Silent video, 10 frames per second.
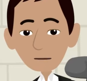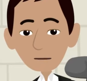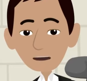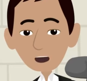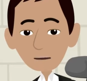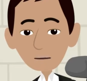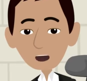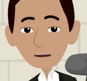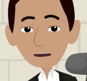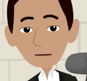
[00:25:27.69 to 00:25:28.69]
And this
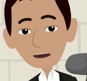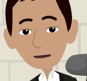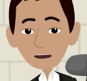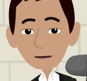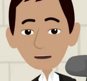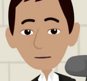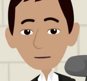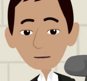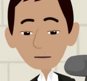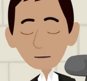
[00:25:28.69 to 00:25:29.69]
brings us to a final point.